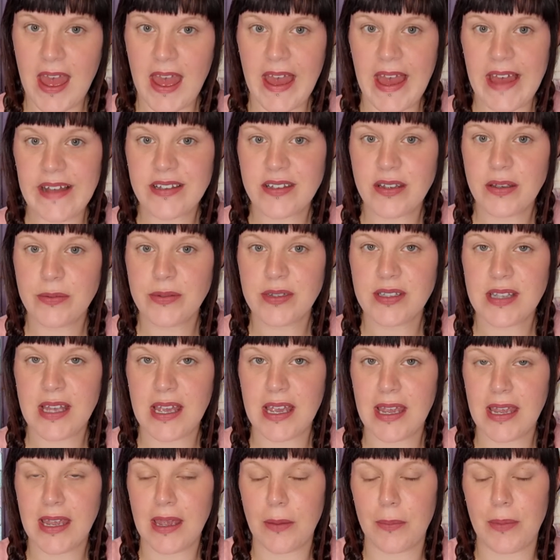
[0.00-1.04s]
as I was
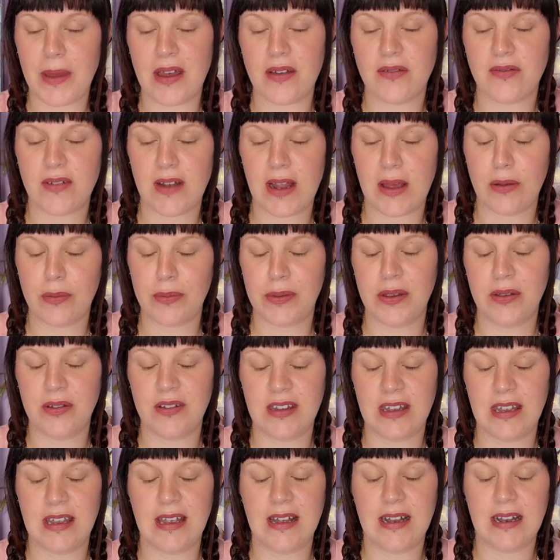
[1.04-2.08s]
saying about Flower
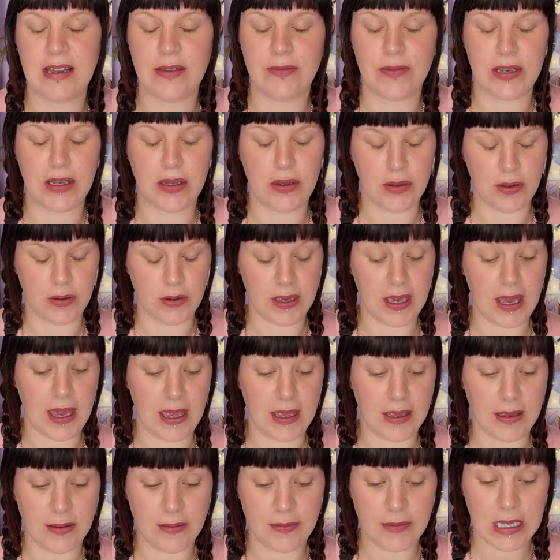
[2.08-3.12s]
Beauty leaving the UK.